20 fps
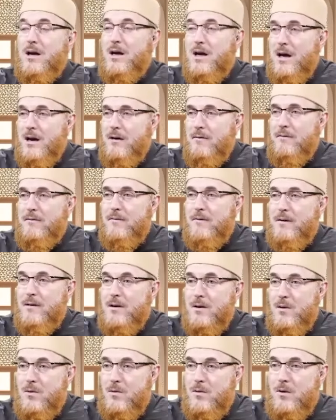Give
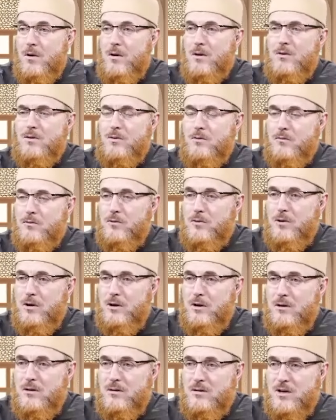the reward of
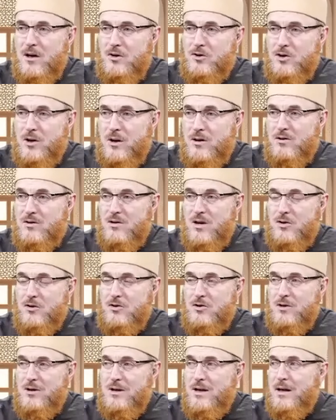doing such and
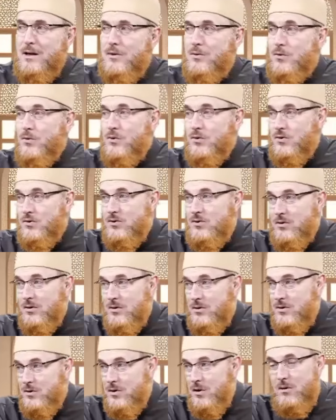such deed to
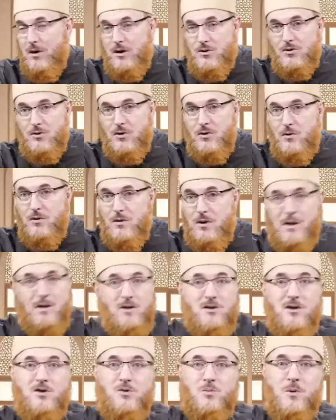so and so.
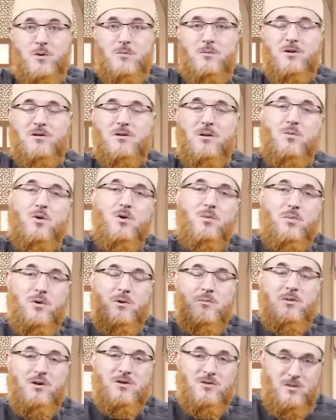Is this permissible?
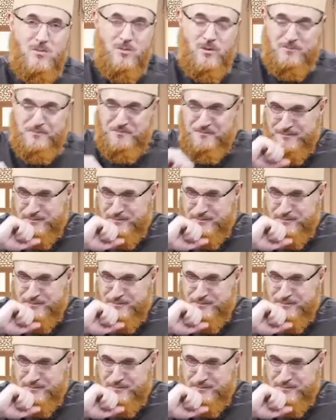Permissible.